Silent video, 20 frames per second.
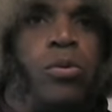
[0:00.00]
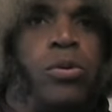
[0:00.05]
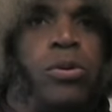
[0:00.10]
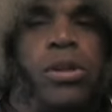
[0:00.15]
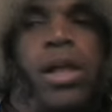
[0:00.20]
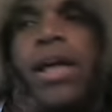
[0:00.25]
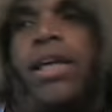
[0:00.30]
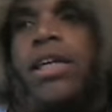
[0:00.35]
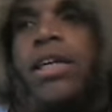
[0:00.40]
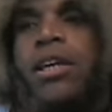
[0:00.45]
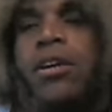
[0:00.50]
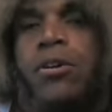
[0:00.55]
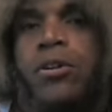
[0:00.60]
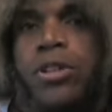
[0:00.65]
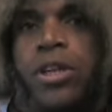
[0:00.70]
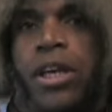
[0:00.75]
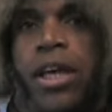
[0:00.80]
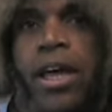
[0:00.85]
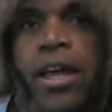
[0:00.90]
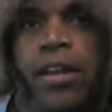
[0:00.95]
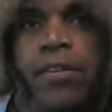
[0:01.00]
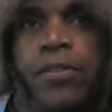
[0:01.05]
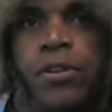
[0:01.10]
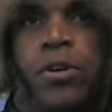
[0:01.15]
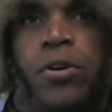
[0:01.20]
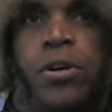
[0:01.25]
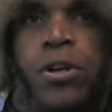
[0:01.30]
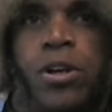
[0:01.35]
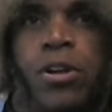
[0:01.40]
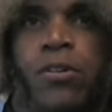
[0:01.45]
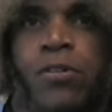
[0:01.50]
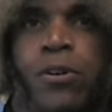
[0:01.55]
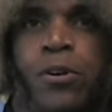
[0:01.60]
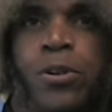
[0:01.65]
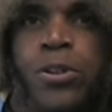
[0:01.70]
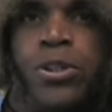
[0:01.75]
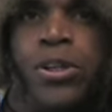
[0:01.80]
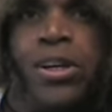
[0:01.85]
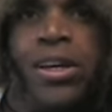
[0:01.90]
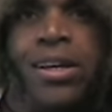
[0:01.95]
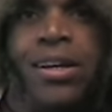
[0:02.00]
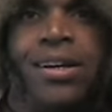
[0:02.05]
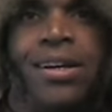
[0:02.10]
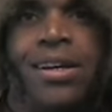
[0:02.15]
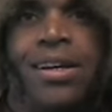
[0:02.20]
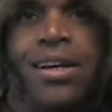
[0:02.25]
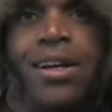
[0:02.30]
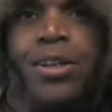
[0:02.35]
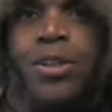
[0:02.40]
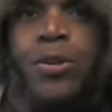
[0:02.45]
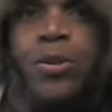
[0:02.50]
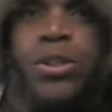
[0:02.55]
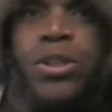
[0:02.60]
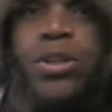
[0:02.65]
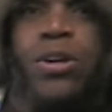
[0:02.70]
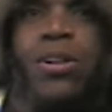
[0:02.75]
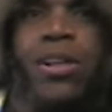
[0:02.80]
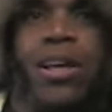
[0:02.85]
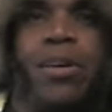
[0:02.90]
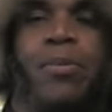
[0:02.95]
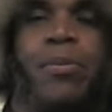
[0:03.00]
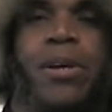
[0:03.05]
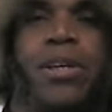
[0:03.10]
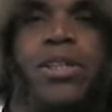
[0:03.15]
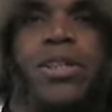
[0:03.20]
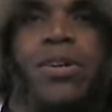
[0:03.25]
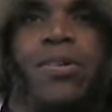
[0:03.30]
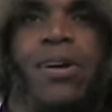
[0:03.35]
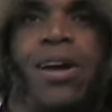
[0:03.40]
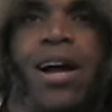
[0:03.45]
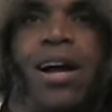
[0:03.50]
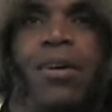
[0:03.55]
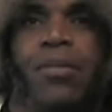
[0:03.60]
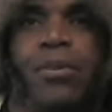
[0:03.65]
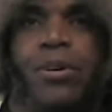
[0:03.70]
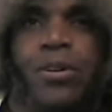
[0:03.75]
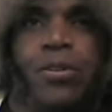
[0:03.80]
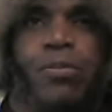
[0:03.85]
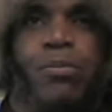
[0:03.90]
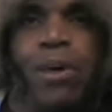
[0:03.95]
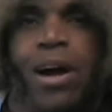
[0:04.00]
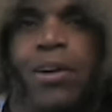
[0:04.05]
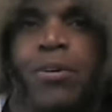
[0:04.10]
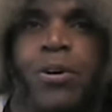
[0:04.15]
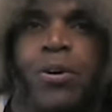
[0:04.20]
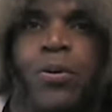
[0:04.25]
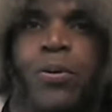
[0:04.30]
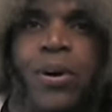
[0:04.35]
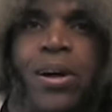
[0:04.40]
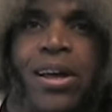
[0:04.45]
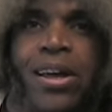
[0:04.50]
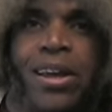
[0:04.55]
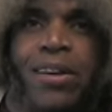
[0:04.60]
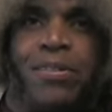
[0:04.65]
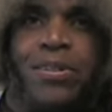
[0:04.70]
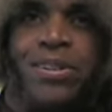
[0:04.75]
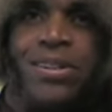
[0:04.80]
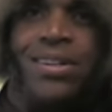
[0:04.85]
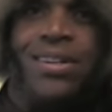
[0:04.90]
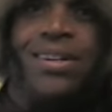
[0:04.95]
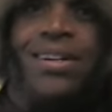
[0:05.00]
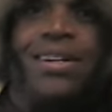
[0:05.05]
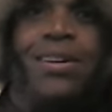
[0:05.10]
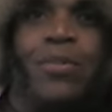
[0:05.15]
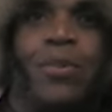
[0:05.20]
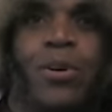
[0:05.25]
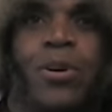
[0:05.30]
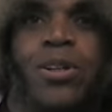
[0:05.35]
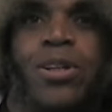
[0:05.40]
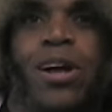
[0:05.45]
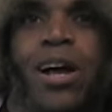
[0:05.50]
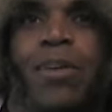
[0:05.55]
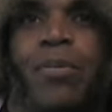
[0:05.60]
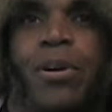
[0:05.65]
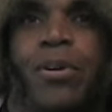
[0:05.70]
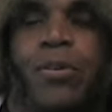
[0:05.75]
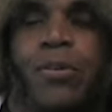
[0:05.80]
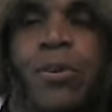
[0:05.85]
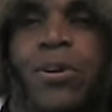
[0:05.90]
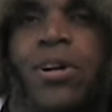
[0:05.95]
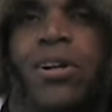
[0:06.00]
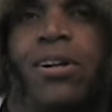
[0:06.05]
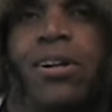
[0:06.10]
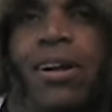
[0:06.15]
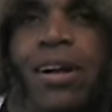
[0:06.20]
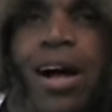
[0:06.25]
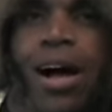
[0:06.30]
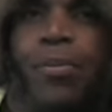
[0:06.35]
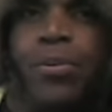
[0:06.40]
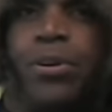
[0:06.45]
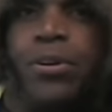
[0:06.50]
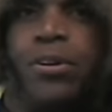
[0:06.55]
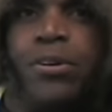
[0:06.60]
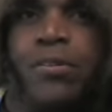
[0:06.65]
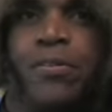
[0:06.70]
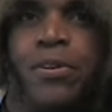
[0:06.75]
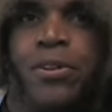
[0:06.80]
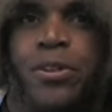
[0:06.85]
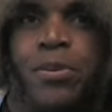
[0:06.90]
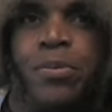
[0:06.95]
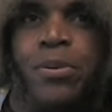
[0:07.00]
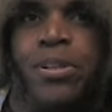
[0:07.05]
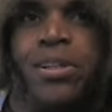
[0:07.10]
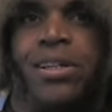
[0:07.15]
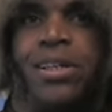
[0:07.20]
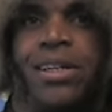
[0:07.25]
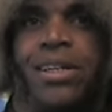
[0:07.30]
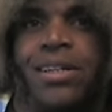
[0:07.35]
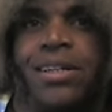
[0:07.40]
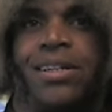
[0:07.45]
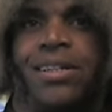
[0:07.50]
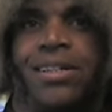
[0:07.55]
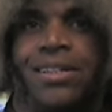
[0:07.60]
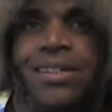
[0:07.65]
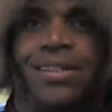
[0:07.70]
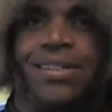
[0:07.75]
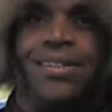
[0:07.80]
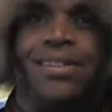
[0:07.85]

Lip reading: light years ahead of Duke University, because they're still like messing around with microwaves. We're talking about real optical invisibility here.